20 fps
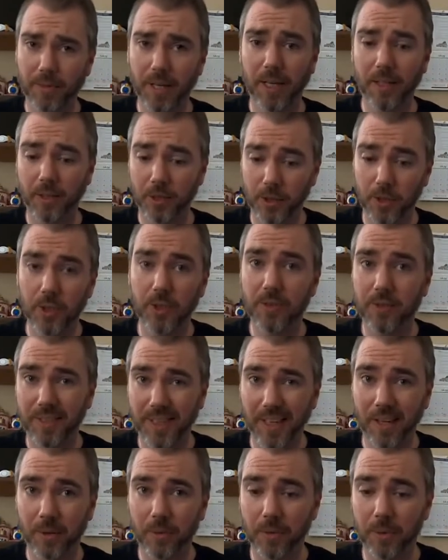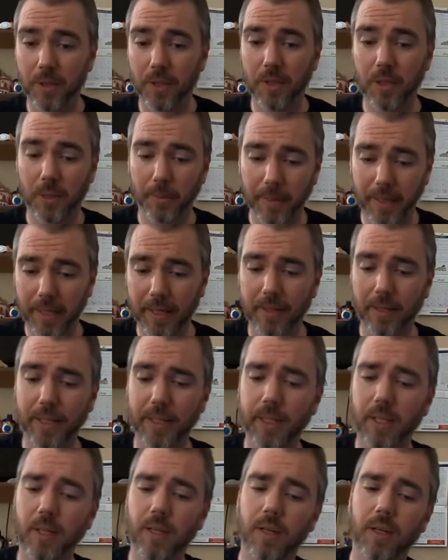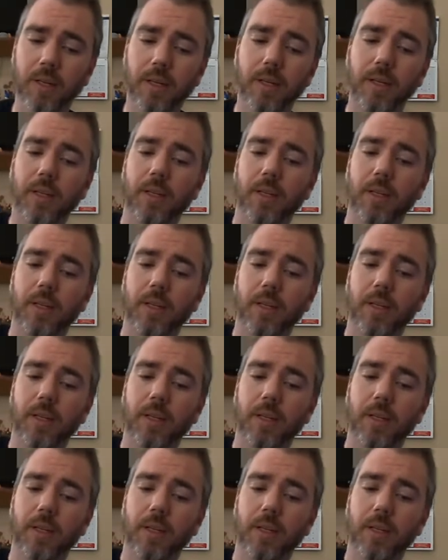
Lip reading: got good sound coming out of here.